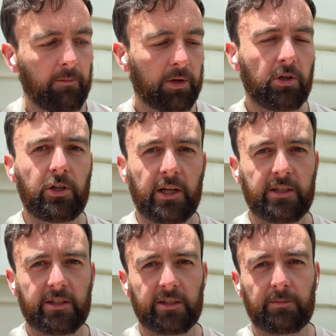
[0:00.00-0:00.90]
but you
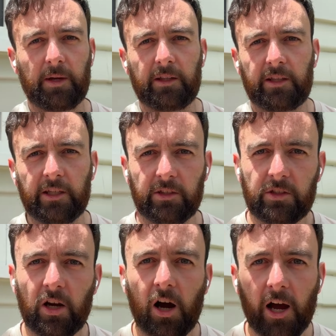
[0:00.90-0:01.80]
needed to spend the
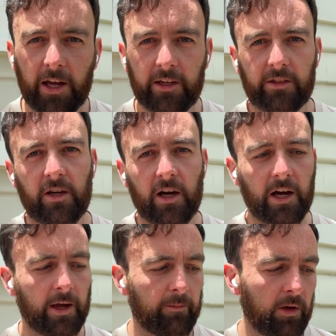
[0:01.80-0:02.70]
entire
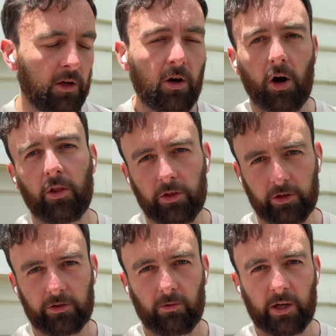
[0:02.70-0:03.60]
time on
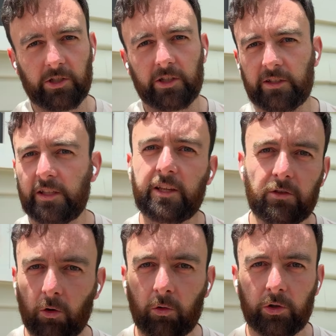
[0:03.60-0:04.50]
those questions and
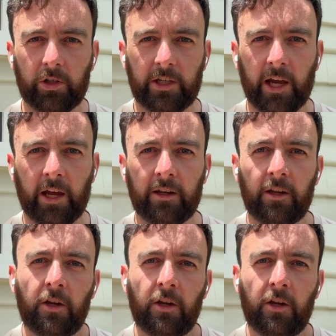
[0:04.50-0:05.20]
that's all you get.